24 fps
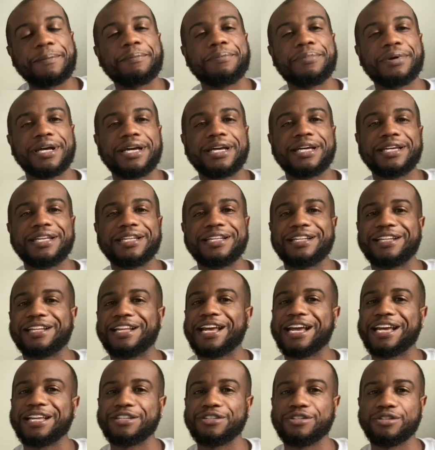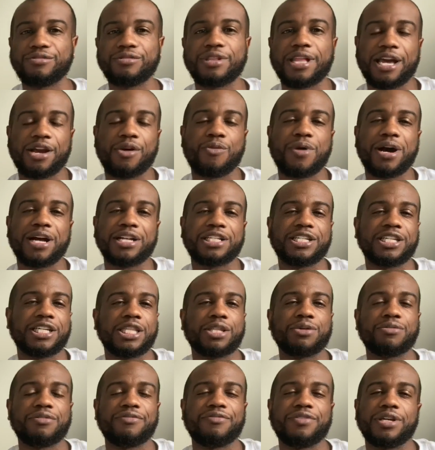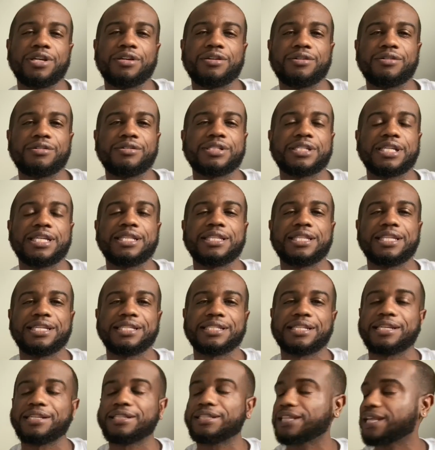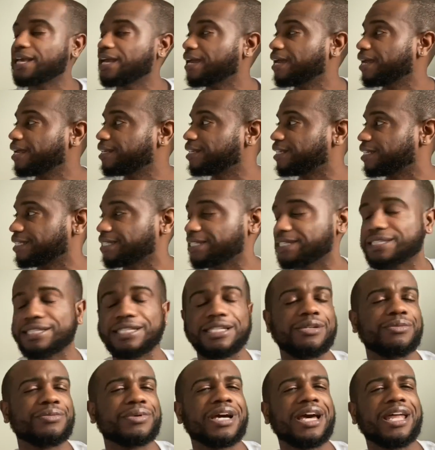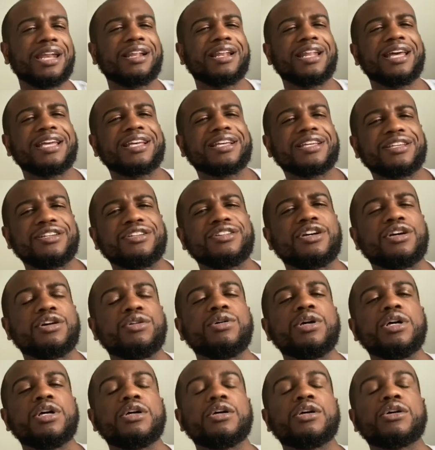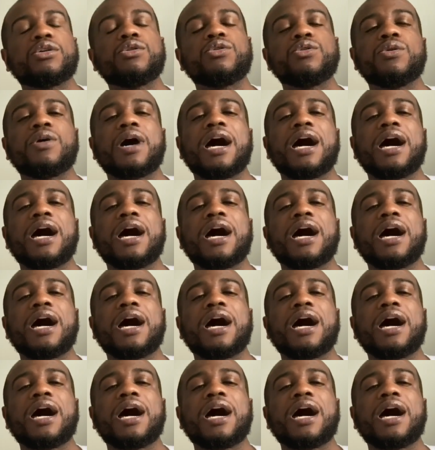but I do like watching the reveals and things like that just to see what kind of, like, you know, cool.